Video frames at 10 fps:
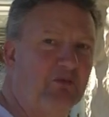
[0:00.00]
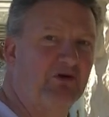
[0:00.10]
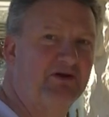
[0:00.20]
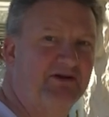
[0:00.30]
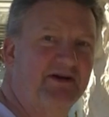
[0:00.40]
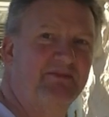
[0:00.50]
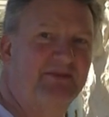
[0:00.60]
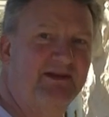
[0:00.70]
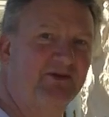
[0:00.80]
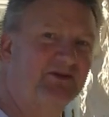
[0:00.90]
one program.
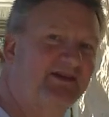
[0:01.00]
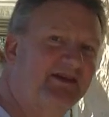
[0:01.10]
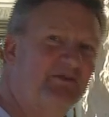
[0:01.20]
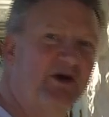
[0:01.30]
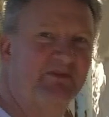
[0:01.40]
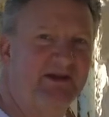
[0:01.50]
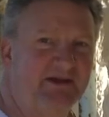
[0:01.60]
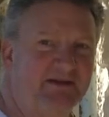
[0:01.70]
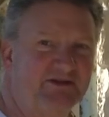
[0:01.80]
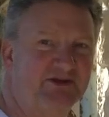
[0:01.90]
It looks like it might be
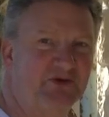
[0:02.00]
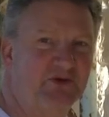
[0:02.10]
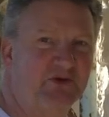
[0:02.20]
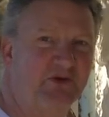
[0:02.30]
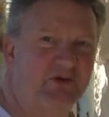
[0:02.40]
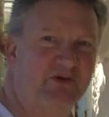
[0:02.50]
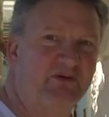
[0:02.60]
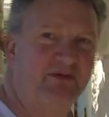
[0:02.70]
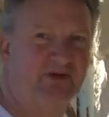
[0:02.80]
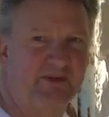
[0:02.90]
two okay. or
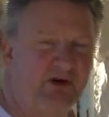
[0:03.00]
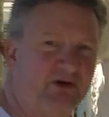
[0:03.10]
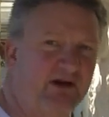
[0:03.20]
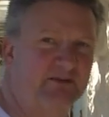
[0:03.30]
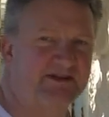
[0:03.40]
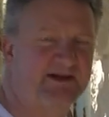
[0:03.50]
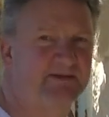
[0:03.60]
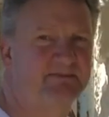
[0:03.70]
three programs now.